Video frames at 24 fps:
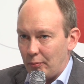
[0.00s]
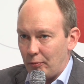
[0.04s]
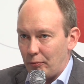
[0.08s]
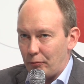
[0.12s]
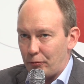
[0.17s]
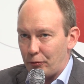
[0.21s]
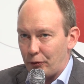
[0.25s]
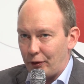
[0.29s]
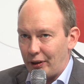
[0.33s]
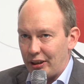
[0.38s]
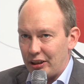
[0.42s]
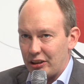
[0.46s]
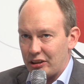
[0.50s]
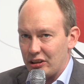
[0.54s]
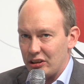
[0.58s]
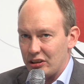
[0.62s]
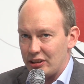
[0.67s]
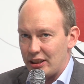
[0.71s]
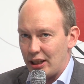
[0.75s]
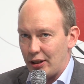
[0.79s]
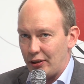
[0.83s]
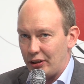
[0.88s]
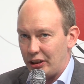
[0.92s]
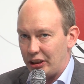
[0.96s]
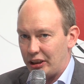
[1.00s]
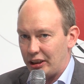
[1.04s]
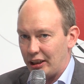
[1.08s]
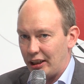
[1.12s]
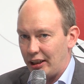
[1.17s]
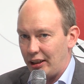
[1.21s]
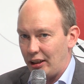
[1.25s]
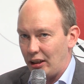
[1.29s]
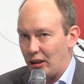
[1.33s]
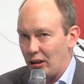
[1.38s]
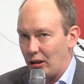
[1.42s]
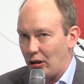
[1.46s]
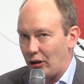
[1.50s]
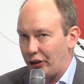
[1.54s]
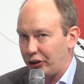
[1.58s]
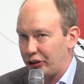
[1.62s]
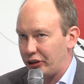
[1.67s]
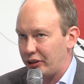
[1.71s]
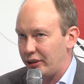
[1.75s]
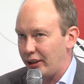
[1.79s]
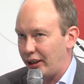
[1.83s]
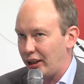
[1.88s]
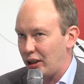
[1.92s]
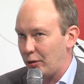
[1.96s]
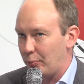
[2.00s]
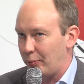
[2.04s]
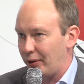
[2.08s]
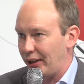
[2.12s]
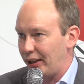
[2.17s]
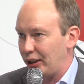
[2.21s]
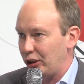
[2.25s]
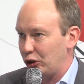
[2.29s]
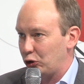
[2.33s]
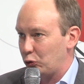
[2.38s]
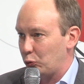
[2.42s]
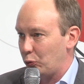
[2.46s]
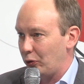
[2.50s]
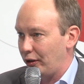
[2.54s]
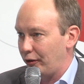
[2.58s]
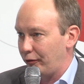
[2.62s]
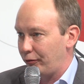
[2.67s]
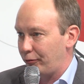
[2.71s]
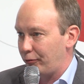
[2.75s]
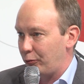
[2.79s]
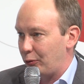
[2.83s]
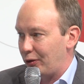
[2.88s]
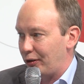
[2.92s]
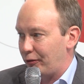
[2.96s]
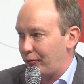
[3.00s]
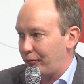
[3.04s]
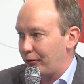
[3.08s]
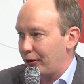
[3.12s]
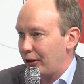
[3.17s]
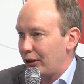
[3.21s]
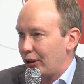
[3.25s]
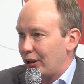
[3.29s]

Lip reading: For instance, there is a large database with